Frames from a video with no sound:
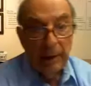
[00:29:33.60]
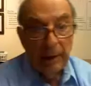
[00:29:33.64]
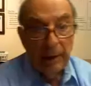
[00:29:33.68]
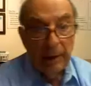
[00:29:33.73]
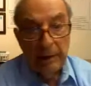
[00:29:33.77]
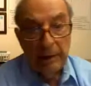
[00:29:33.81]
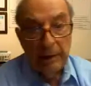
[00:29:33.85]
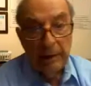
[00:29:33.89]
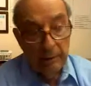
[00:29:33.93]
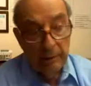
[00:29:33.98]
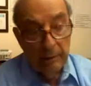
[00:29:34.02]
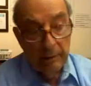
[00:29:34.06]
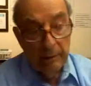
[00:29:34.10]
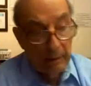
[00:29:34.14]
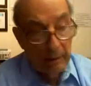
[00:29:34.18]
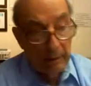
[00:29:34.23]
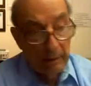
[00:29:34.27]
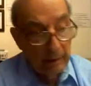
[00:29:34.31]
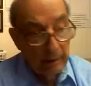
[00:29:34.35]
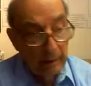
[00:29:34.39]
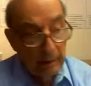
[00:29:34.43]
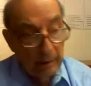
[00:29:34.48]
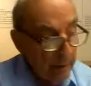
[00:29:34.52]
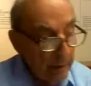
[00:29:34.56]
this overall
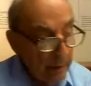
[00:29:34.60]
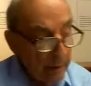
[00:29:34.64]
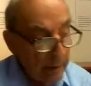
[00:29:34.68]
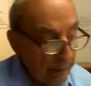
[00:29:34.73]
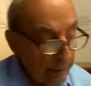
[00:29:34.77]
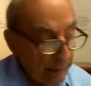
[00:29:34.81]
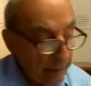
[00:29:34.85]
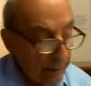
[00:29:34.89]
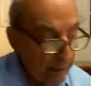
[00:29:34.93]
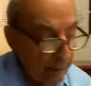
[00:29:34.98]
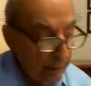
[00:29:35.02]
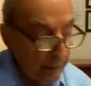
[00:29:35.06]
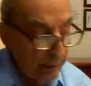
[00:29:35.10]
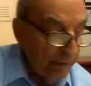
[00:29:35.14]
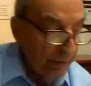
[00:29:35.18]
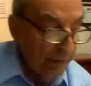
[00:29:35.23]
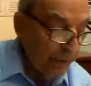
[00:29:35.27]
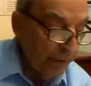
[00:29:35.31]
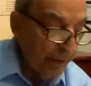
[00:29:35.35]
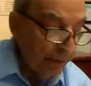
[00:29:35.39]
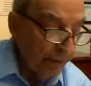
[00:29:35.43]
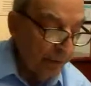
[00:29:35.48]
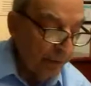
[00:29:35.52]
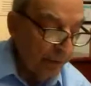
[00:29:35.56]
system.
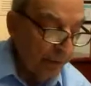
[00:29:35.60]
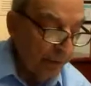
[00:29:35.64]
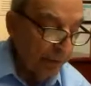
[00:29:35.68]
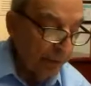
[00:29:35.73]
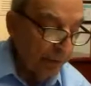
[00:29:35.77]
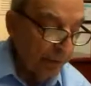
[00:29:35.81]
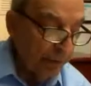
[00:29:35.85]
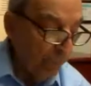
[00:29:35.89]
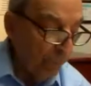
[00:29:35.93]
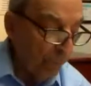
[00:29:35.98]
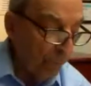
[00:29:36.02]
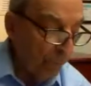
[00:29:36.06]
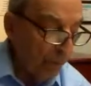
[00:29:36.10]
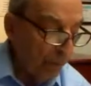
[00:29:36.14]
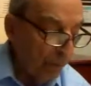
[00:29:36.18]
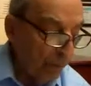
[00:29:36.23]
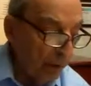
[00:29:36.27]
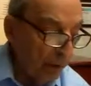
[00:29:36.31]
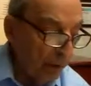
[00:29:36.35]
This